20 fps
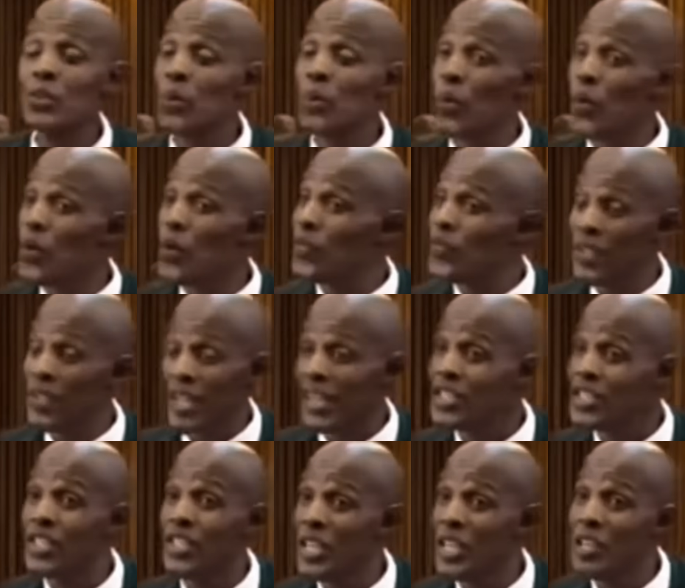to look for
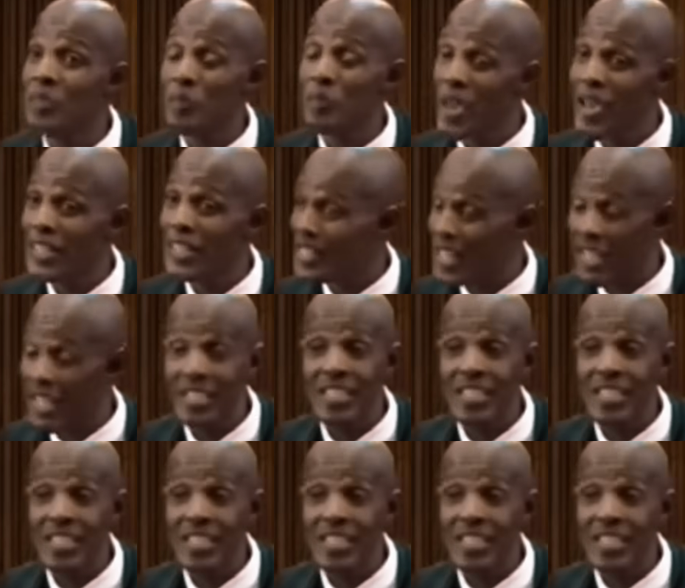that statement